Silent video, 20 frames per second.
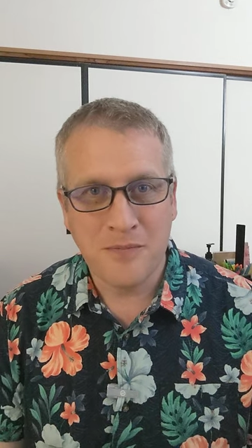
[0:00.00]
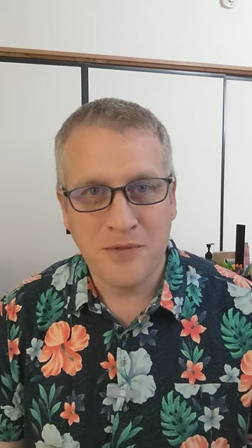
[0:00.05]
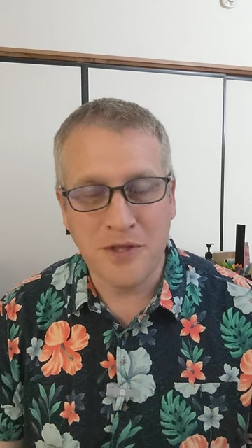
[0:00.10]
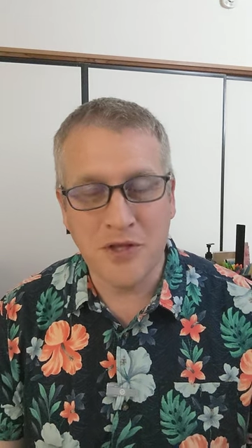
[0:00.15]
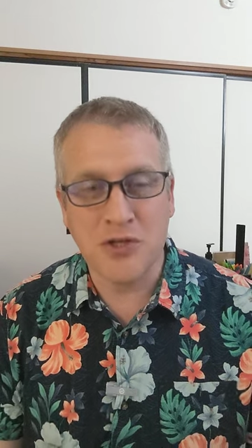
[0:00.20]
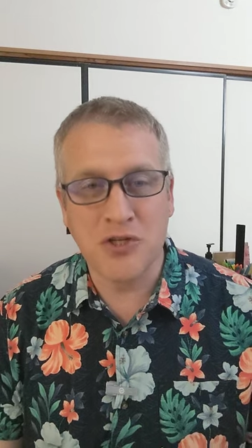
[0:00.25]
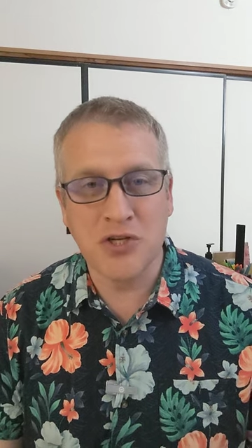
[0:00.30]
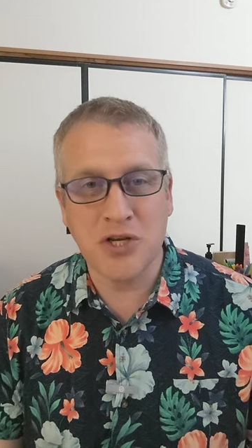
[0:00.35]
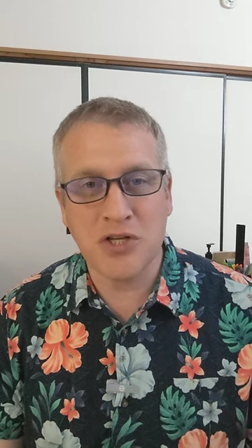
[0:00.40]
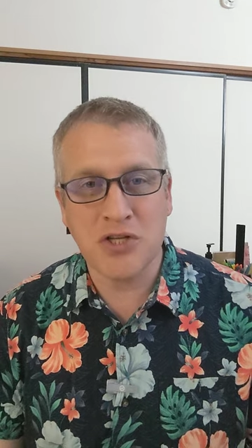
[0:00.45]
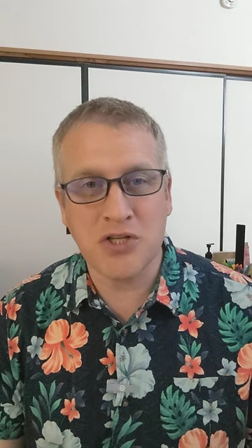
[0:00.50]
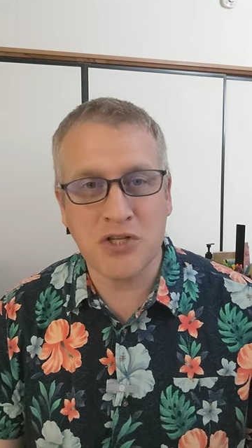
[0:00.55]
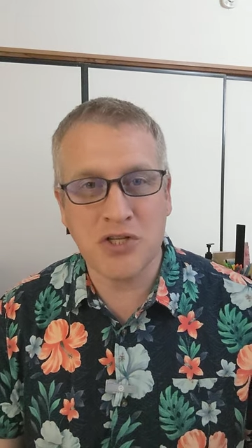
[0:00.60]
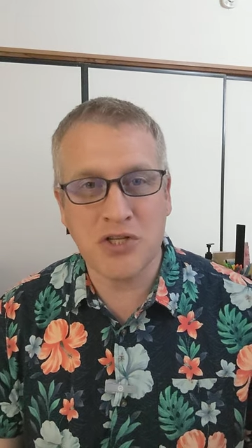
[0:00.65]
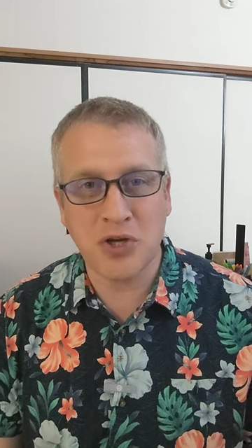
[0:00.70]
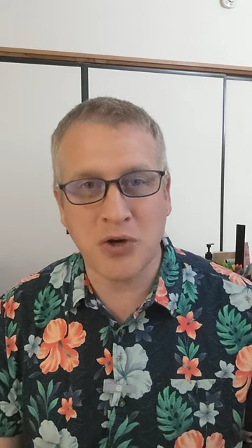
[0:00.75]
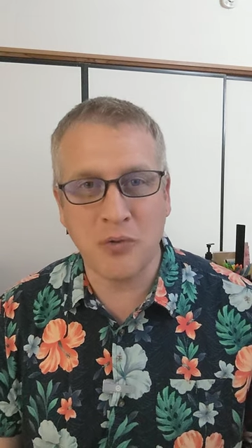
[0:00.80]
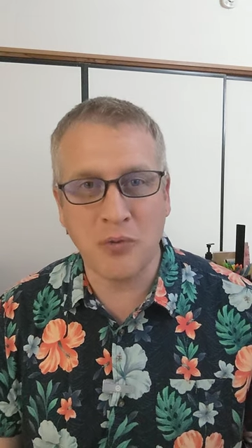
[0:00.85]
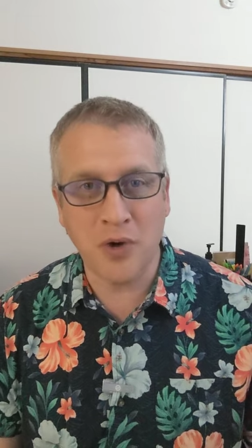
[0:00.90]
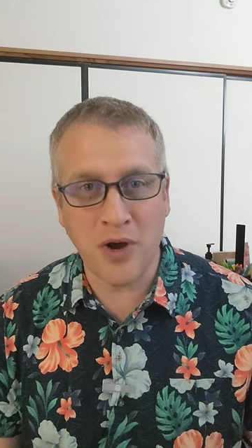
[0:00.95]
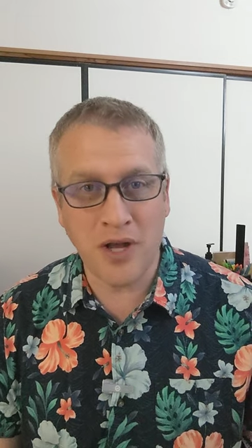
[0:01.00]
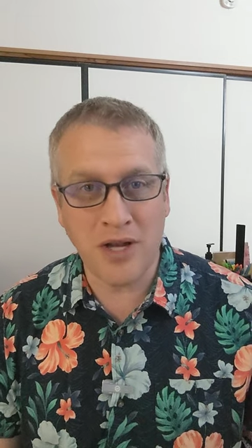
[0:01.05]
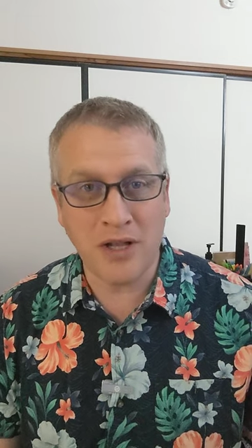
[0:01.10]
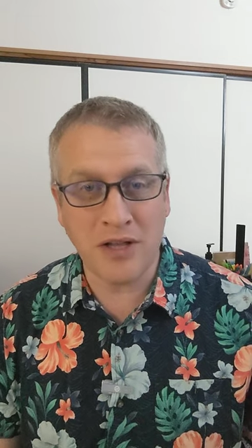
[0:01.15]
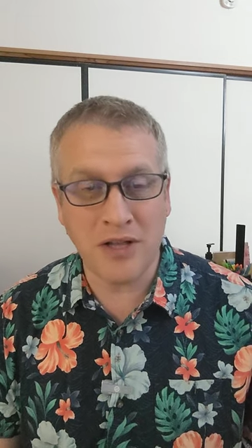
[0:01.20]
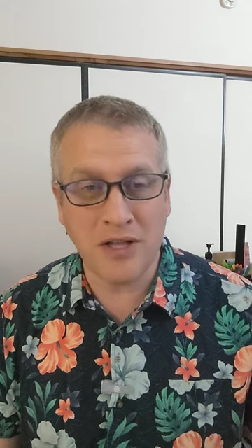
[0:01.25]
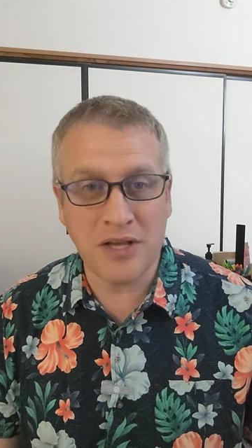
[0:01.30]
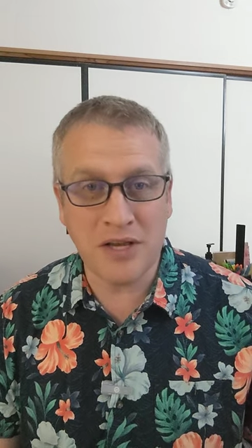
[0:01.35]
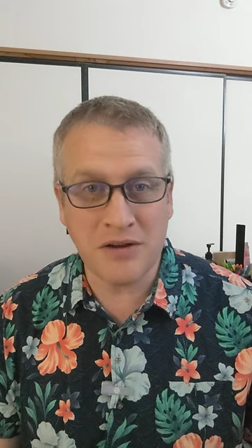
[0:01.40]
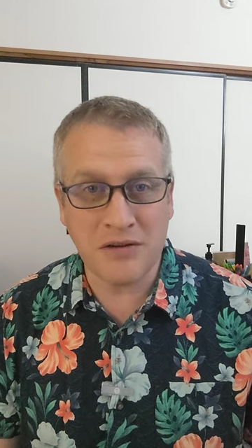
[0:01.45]
The just shall what?
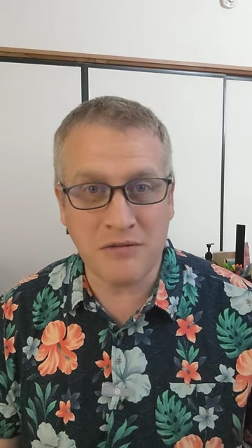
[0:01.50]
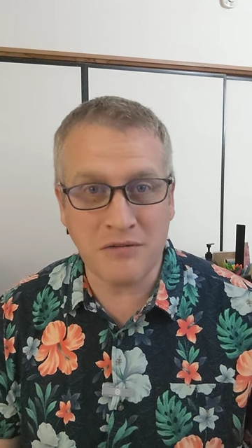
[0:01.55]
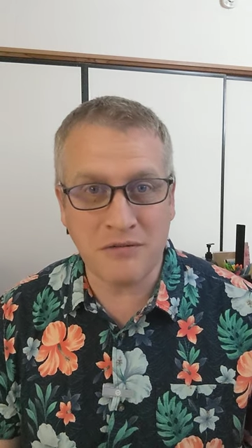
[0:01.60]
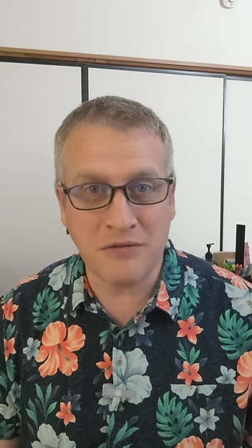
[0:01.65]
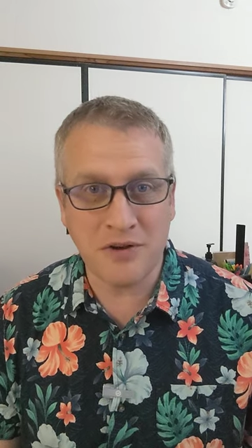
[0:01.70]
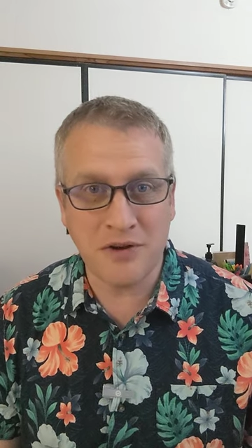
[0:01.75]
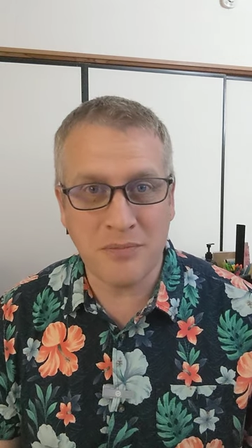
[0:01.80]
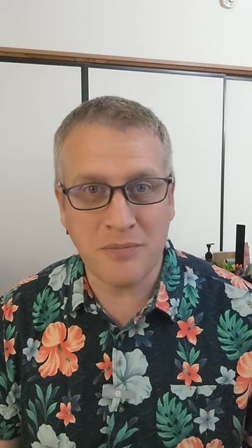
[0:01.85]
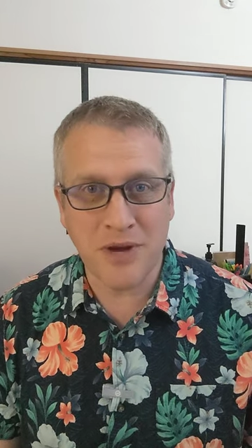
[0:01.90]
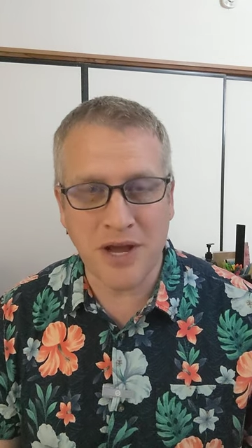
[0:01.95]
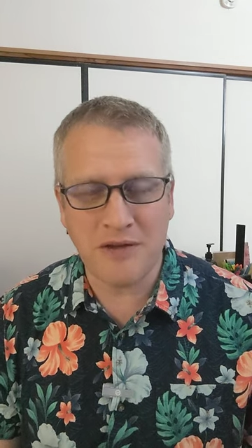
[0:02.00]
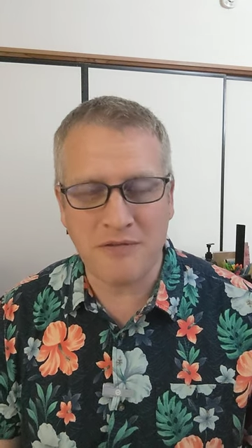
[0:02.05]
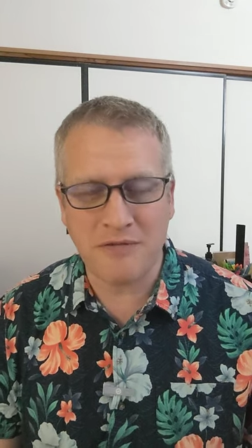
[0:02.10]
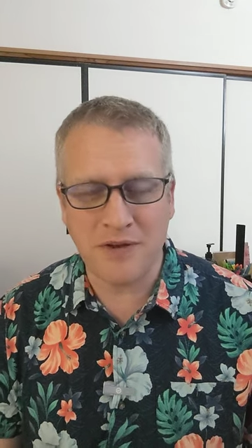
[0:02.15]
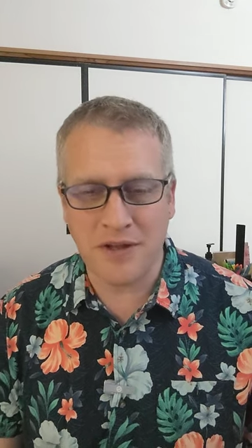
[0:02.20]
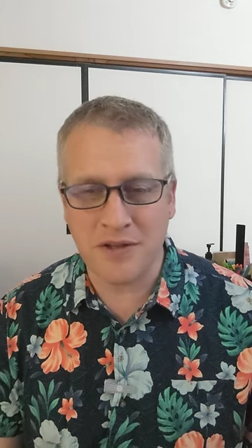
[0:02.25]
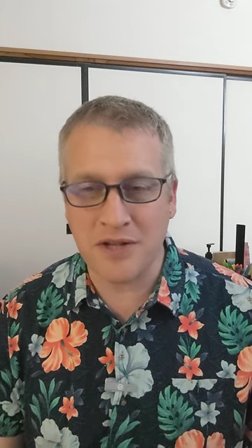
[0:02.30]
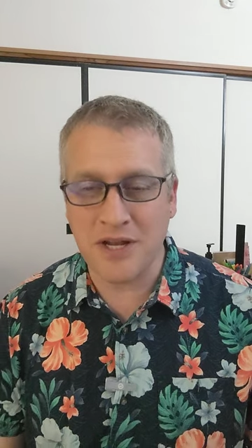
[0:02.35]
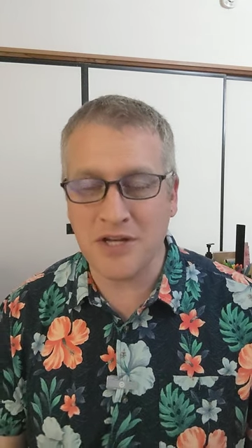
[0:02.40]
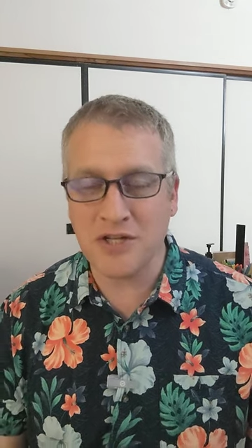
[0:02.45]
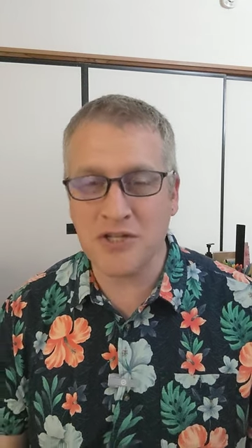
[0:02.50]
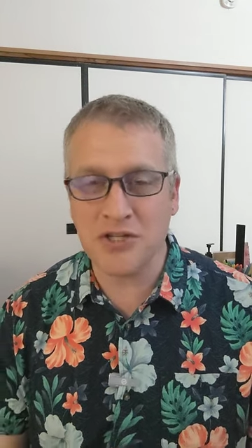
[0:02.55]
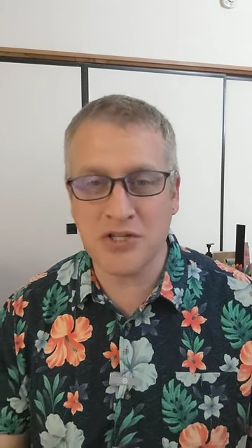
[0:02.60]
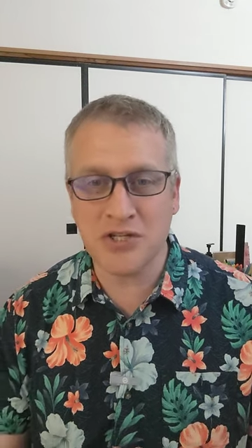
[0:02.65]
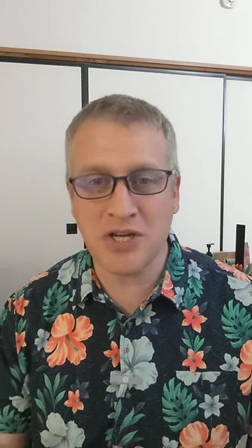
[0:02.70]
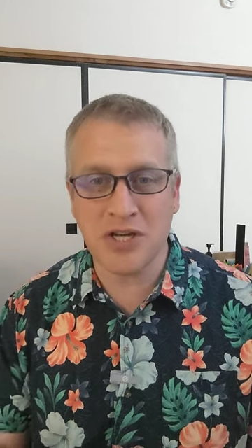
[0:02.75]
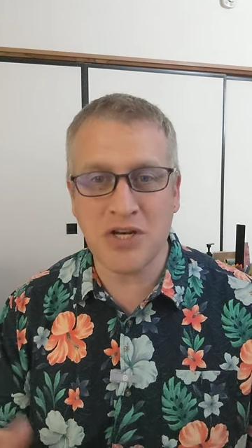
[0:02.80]
Live by faith. Not just